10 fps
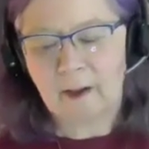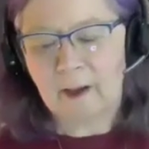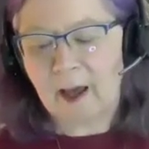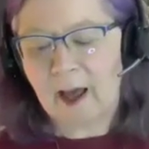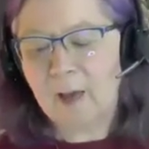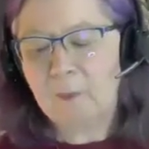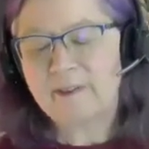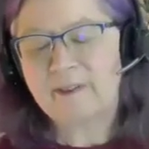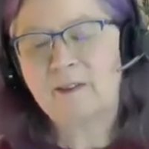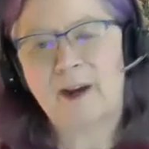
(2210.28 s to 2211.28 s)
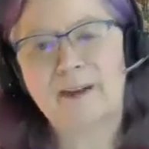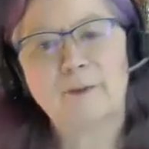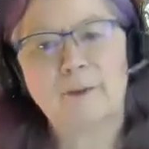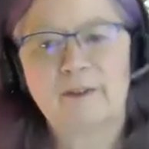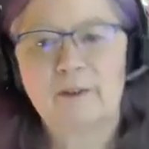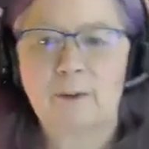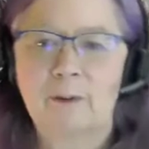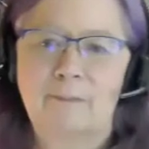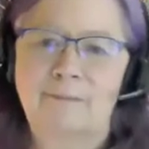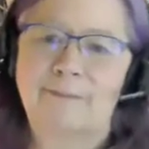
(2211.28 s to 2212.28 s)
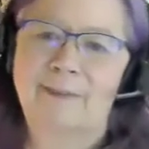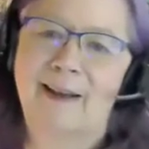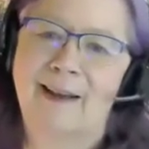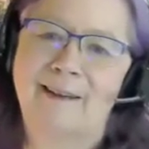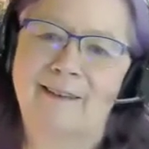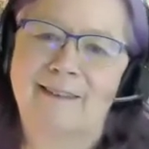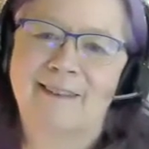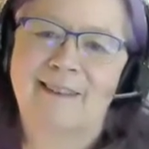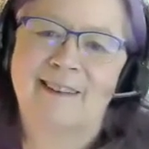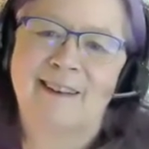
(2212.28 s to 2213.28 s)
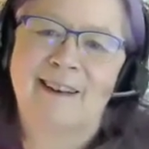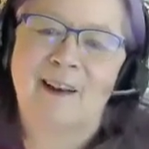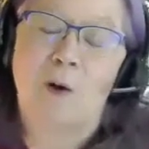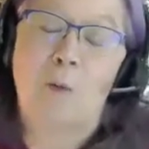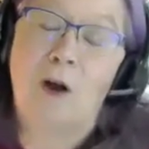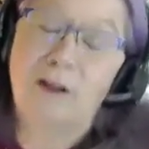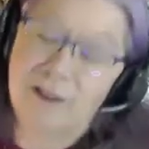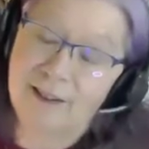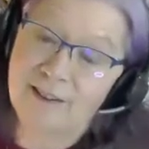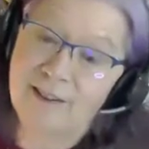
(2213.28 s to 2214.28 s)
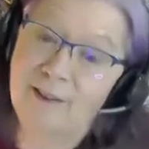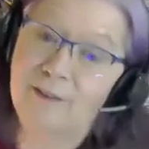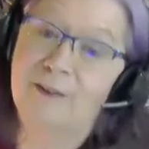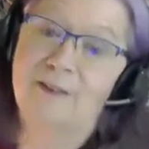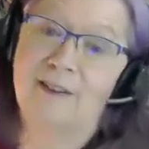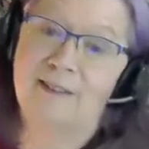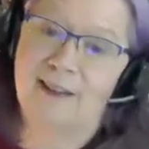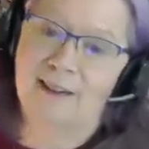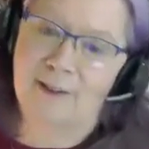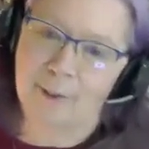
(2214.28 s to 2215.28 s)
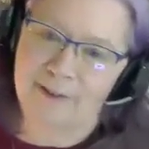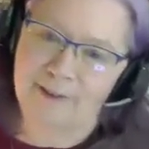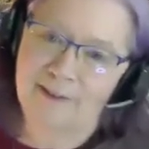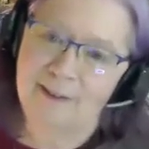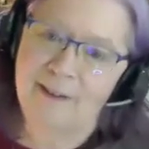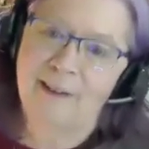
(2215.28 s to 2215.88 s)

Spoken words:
I was in graduate school at Washington University in St. Louis,